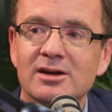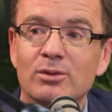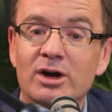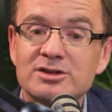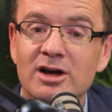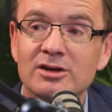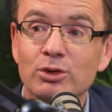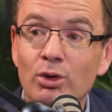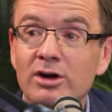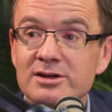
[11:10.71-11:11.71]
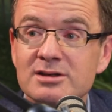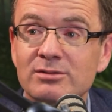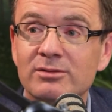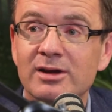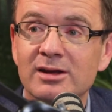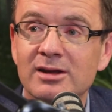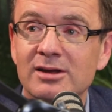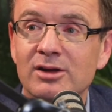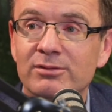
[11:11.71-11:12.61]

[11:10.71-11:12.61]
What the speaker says: "Watch out, your cost of living,